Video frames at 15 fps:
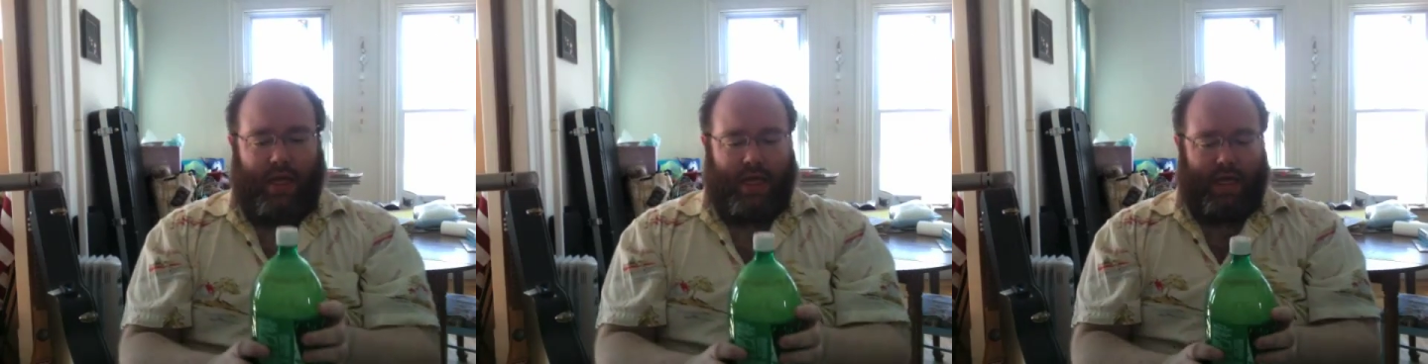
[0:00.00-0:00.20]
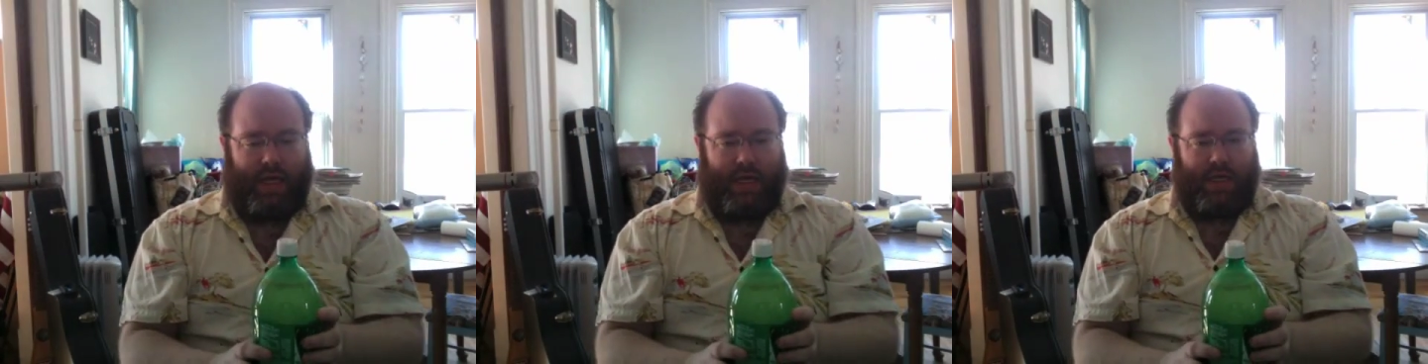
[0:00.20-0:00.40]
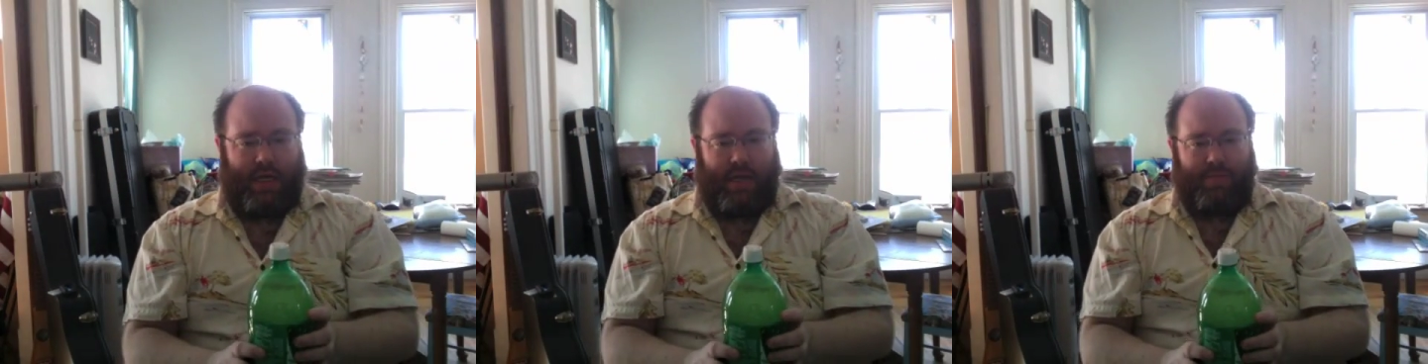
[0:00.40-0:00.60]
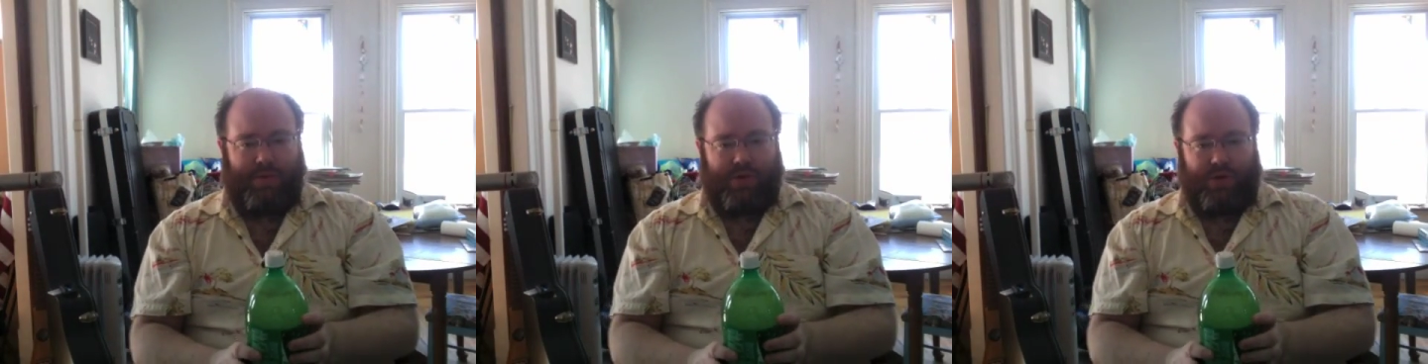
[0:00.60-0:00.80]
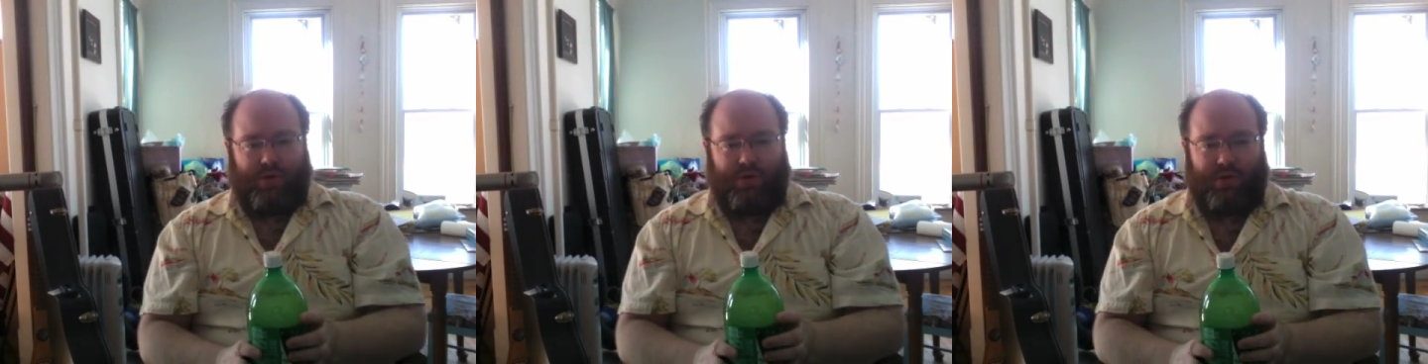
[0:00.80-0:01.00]
And I'm
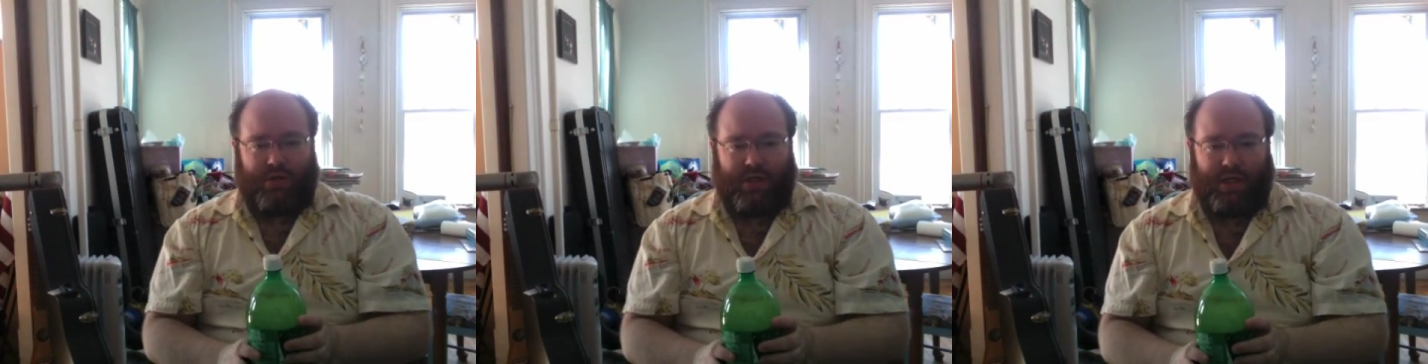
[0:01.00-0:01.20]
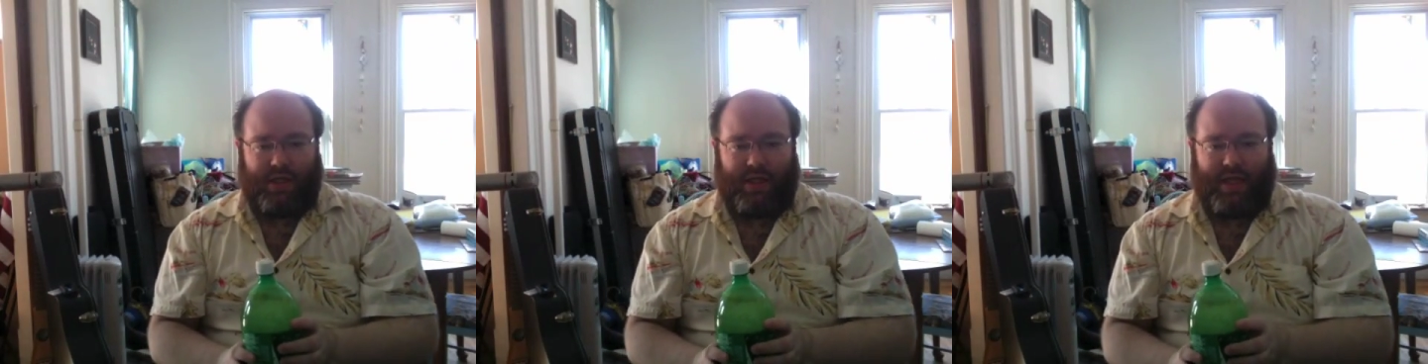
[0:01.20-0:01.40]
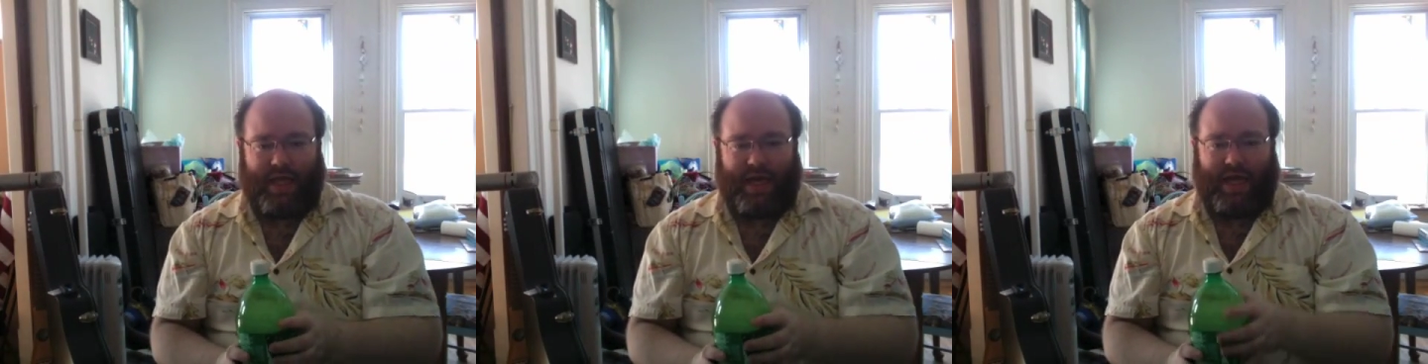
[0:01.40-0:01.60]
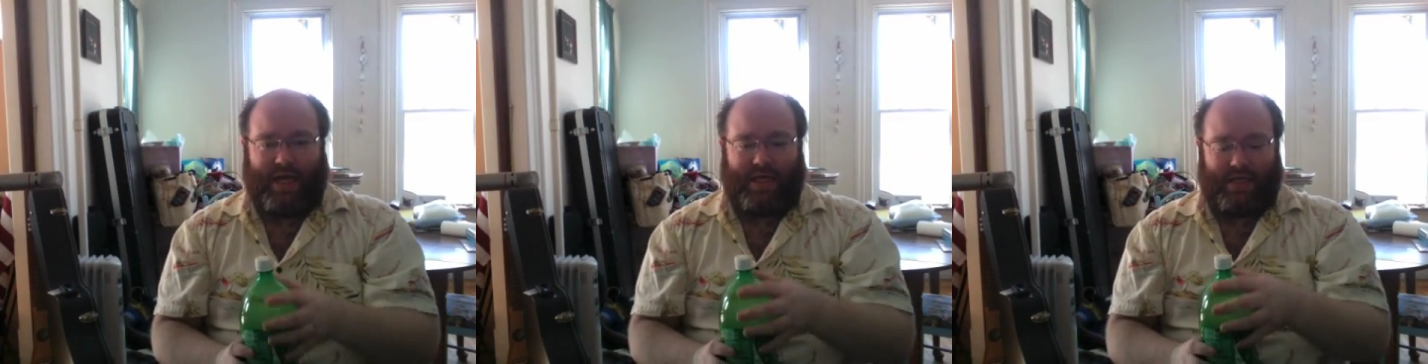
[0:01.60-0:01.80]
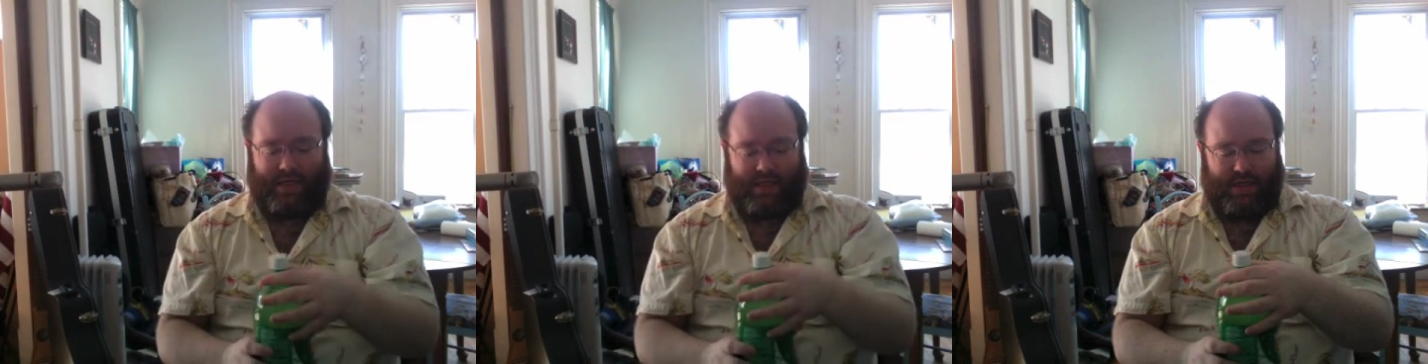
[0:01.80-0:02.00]
told
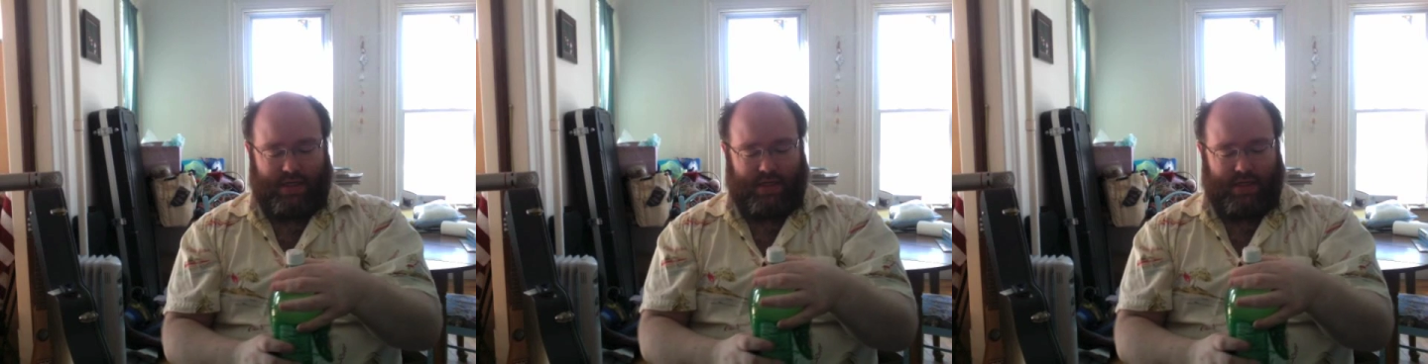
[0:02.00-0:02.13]
that